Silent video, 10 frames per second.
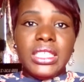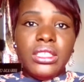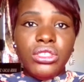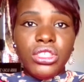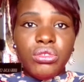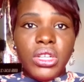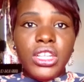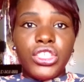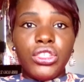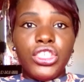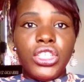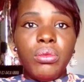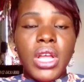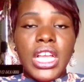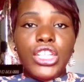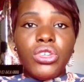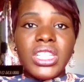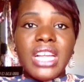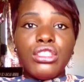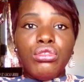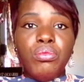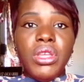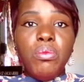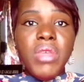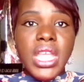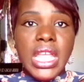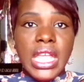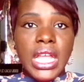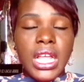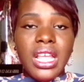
in this relationship, it just has to be me.